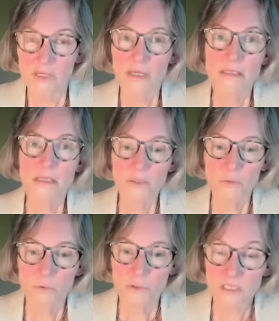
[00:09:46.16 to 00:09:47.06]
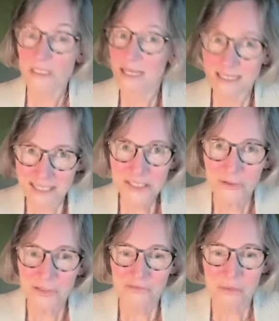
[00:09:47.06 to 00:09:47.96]
I tell you what," and I still
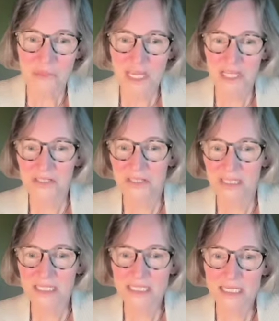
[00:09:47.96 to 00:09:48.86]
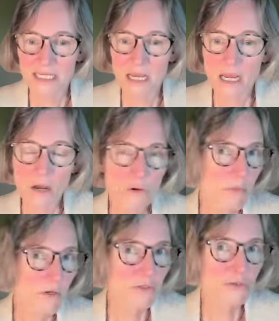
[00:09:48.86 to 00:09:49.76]
don't give them the answer. I say, "How
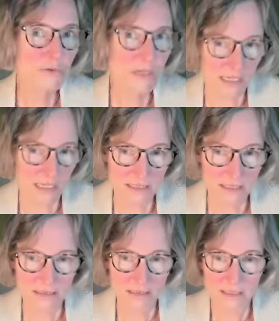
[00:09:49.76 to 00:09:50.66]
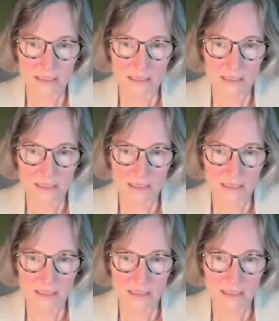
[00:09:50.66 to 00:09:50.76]
about you guess?